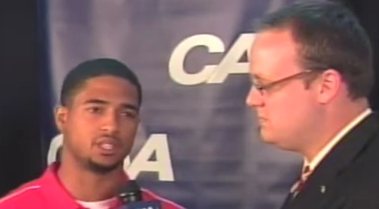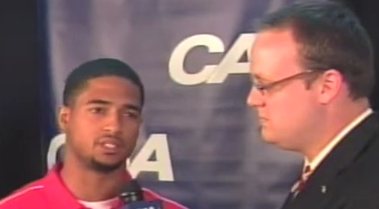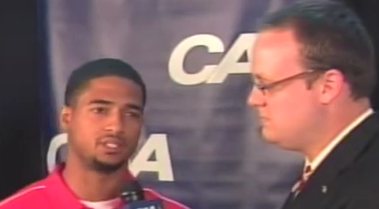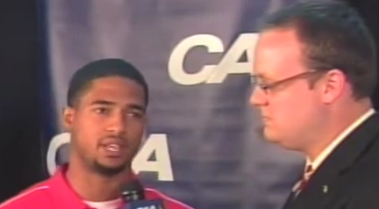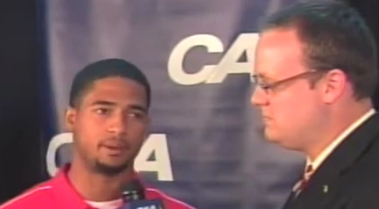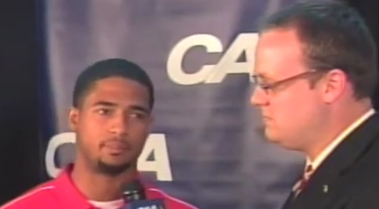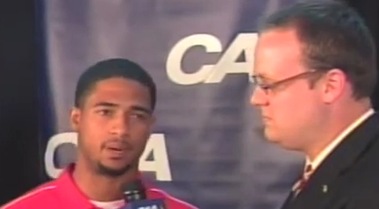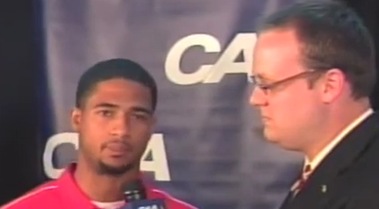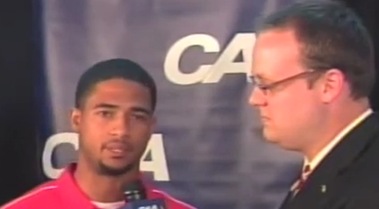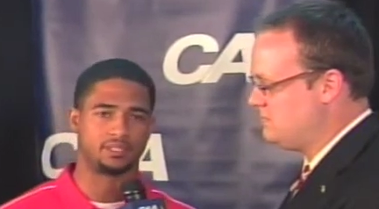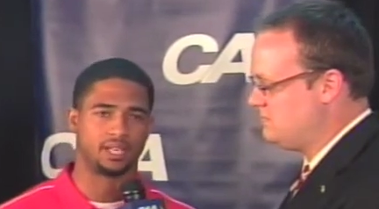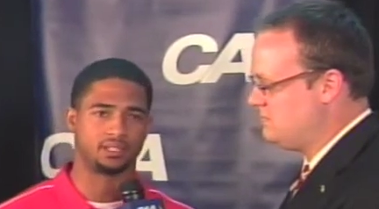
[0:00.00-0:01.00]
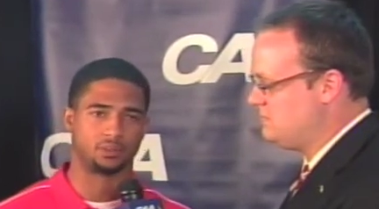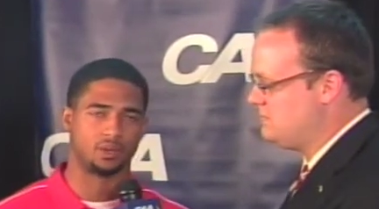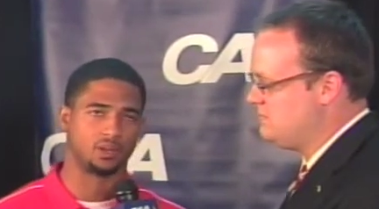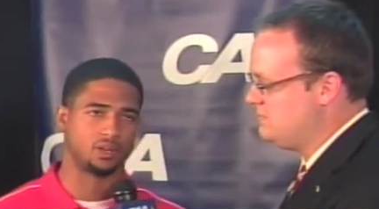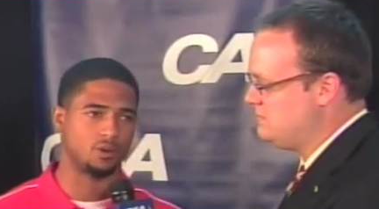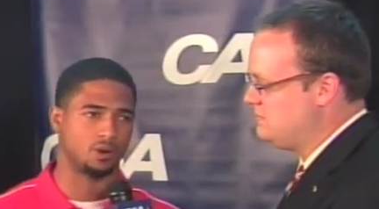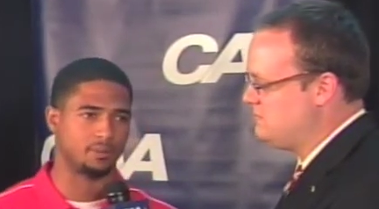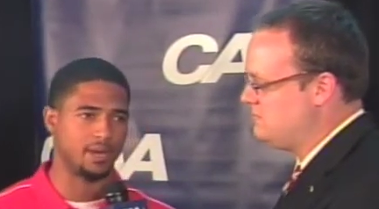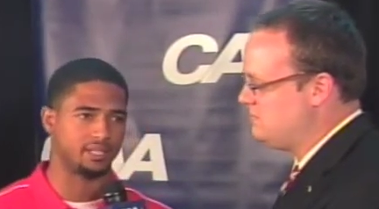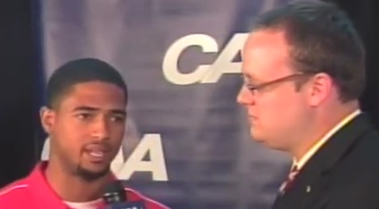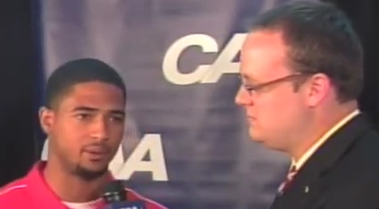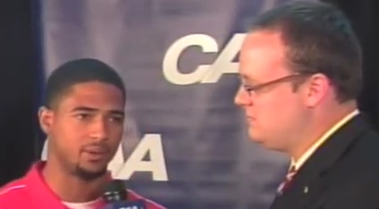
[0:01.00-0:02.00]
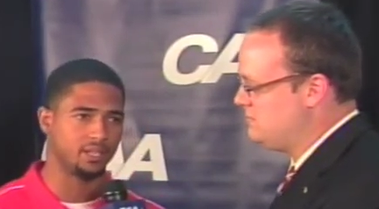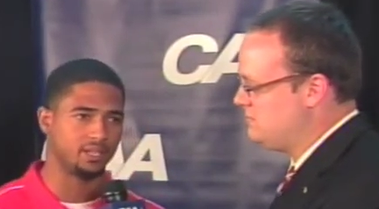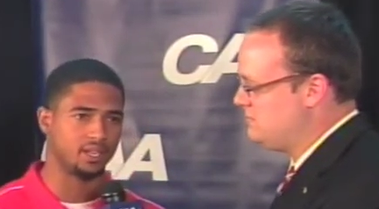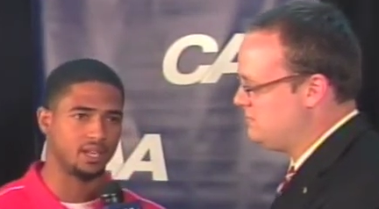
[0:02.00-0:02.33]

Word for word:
Speaker 1: step up and take the role of quarterback that week,